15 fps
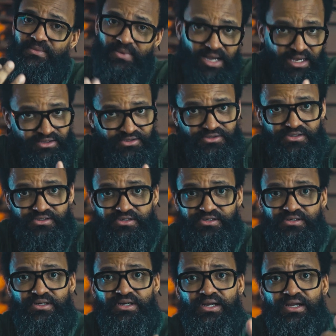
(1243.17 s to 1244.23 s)

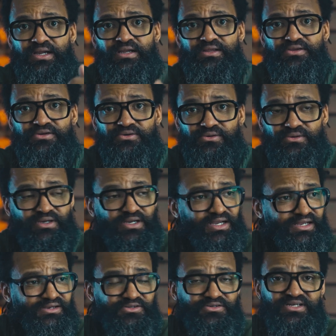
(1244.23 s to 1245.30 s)
another,
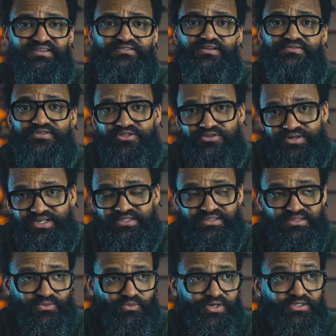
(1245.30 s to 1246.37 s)
another level of
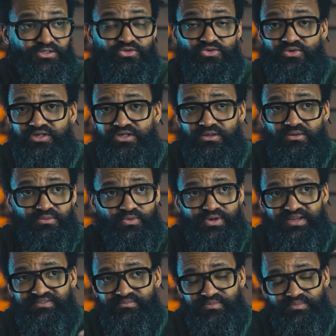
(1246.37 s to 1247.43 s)
stress. When it's too cold, when
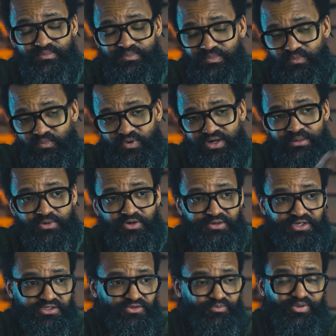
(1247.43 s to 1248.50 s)
I'm
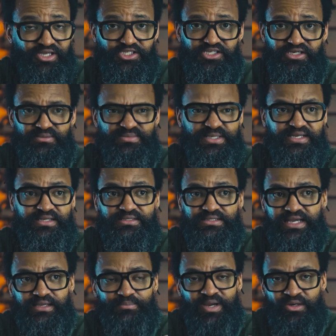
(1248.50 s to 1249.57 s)
going to Bay James and it's
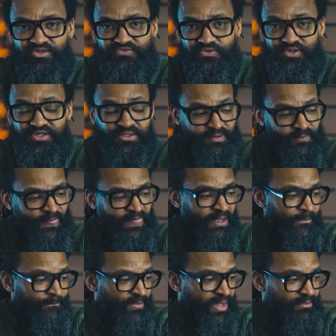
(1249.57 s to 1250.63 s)
like -40,
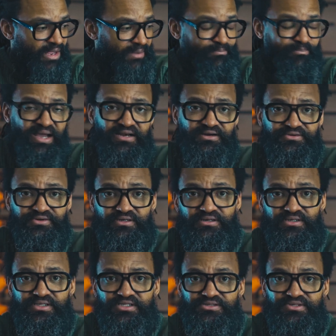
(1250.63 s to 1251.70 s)
my battery are
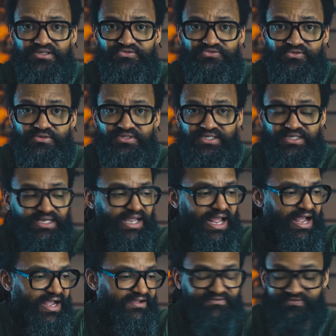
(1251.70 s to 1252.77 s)
literally frozen. Like I
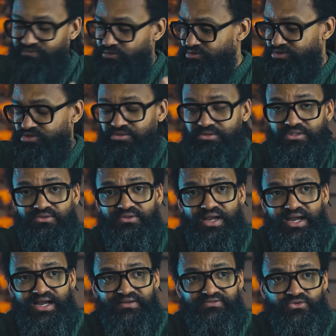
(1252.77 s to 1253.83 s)
have for the drone,
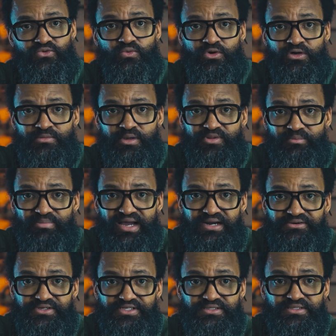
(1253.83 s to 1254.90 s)
I have to warm up the
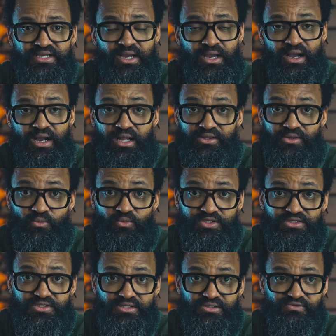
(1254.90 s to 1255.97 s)
batteries on the wood
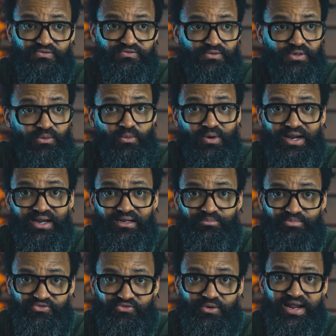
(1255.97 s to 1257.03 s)
stove a while
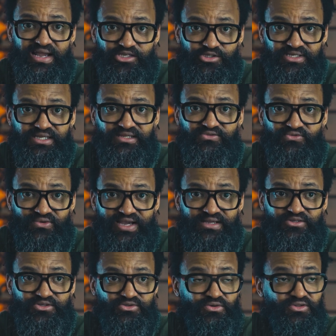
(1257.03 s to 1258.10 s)
before I actually can fly the
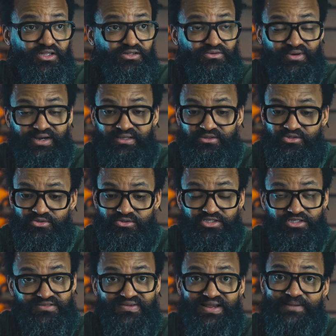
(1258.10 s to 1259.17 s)
drone. Otherwise, the drone
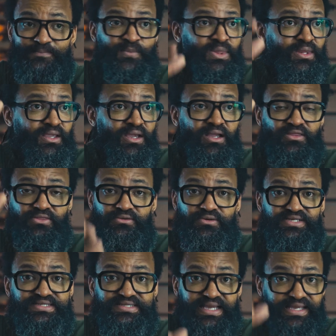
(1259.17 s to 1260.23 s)
just flies 30
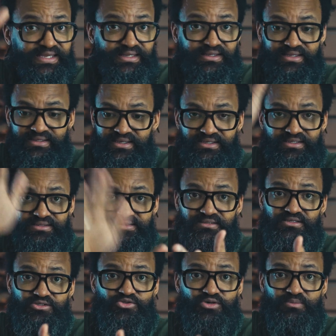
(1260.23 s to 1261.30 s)
seconds and then it
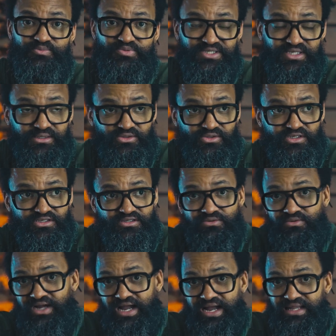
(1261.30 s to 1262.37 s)
drops into the snow.
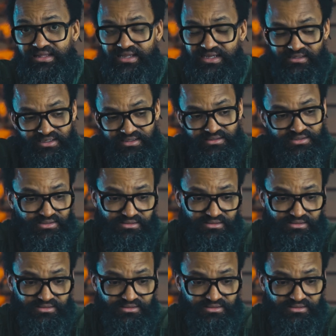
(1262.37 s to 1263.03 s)
I had that, and